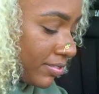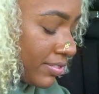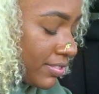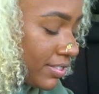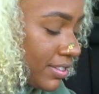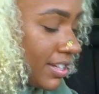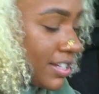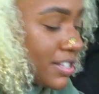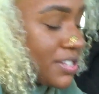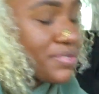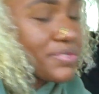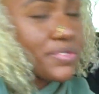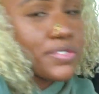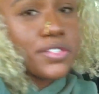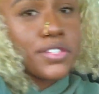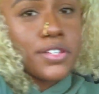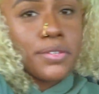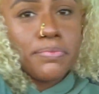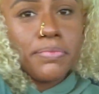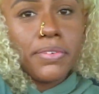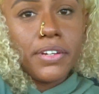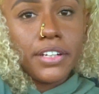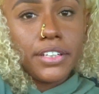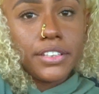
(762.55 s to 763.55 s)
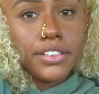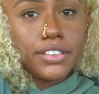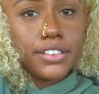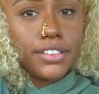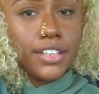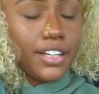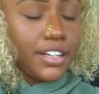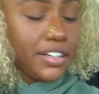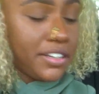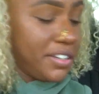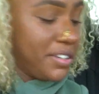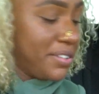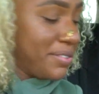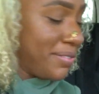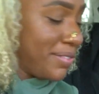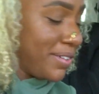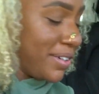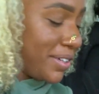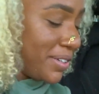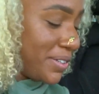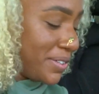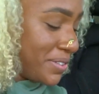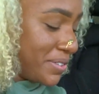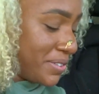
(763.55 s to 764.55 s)
this was the best I could
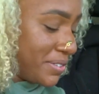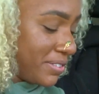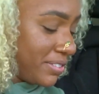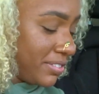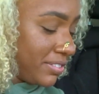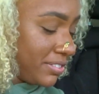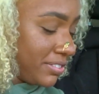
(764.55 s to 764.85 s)
roll